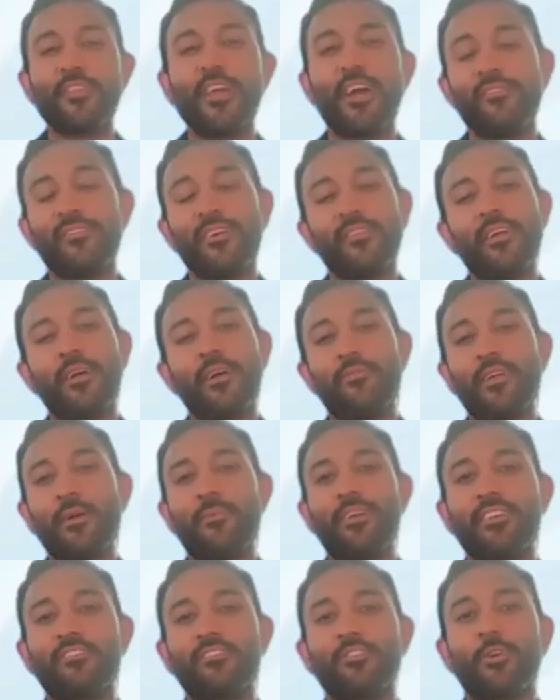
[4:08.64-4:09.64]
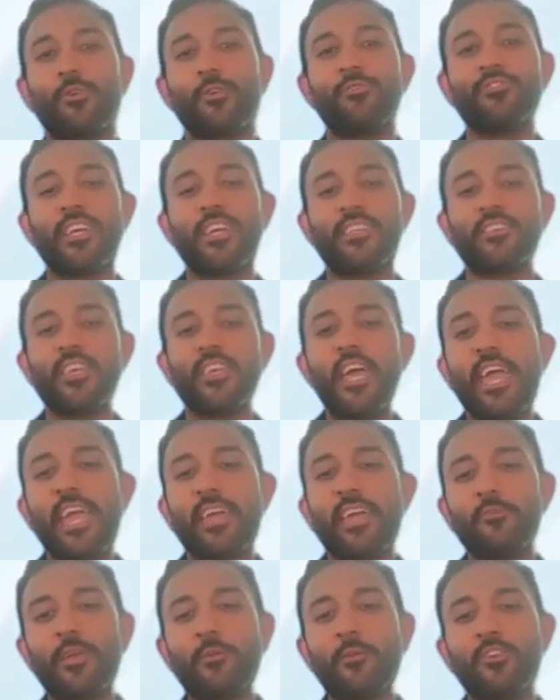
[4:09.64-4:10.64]
Yeah, that makes total sense.
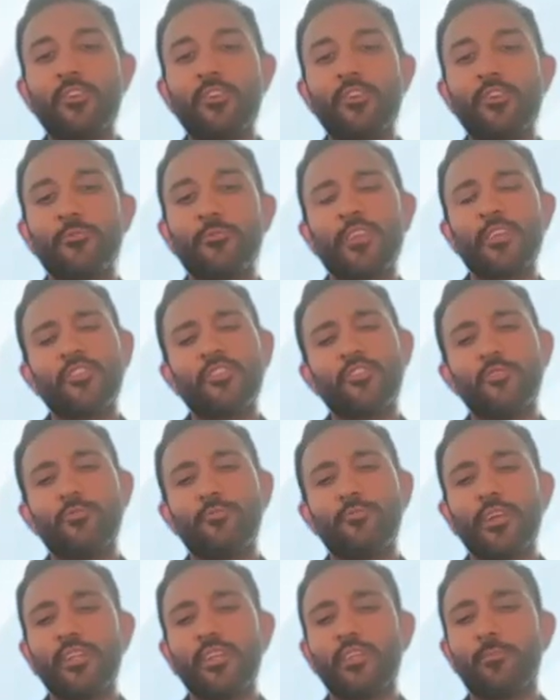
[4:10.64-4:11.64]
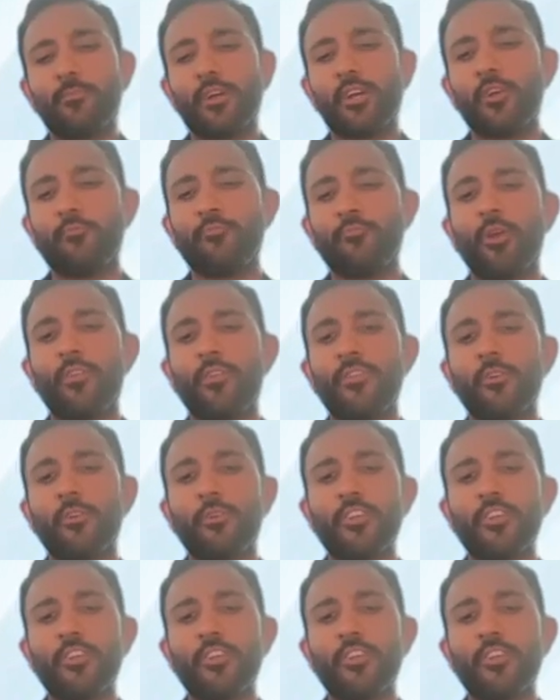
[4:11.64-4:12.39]
And when you picked up a good point there,